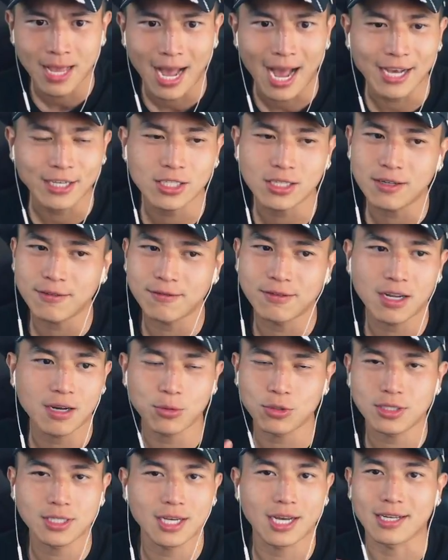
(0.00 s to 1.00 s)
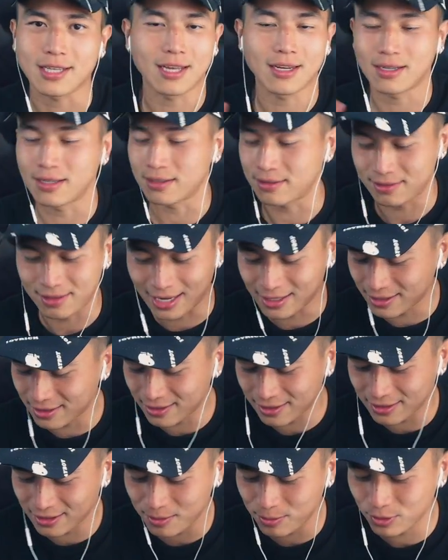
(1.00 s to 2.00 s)
I should have double
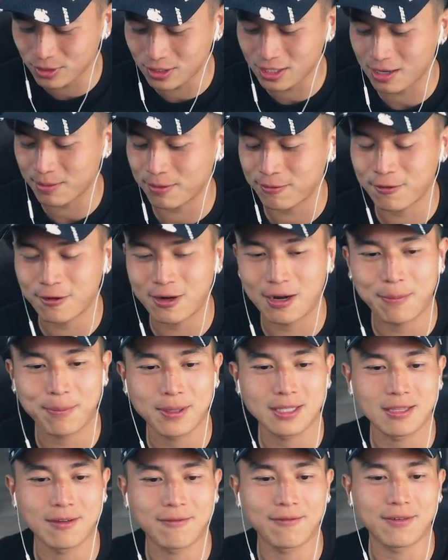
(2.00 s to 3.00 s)
checked before I played the